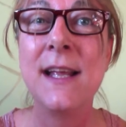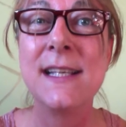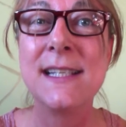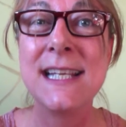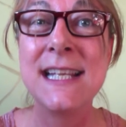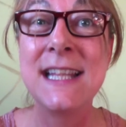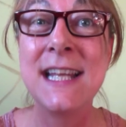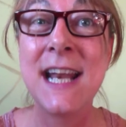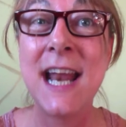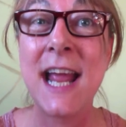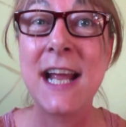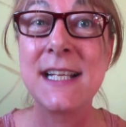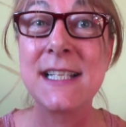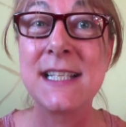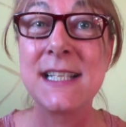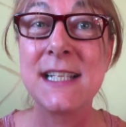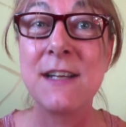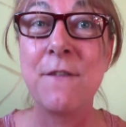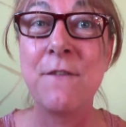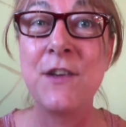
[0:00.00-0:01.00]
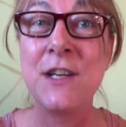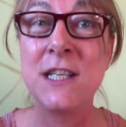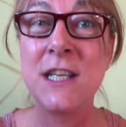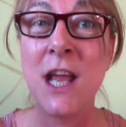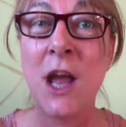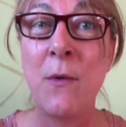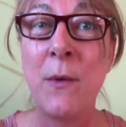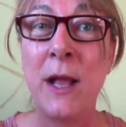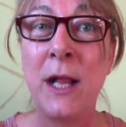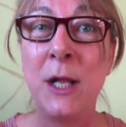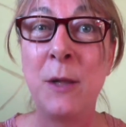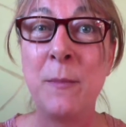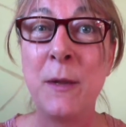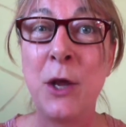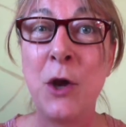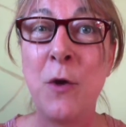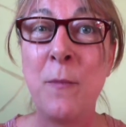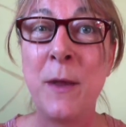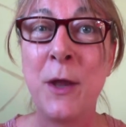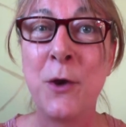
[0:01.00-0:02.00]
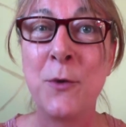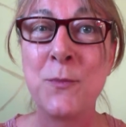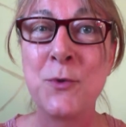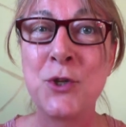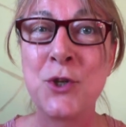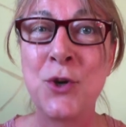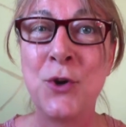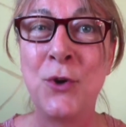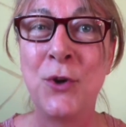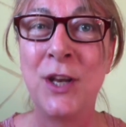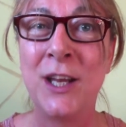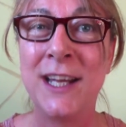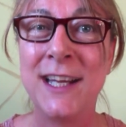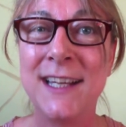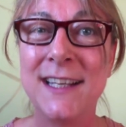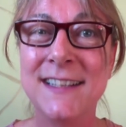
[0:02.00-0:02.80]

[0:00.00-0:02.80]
See the next video, it'll be coming up shortly.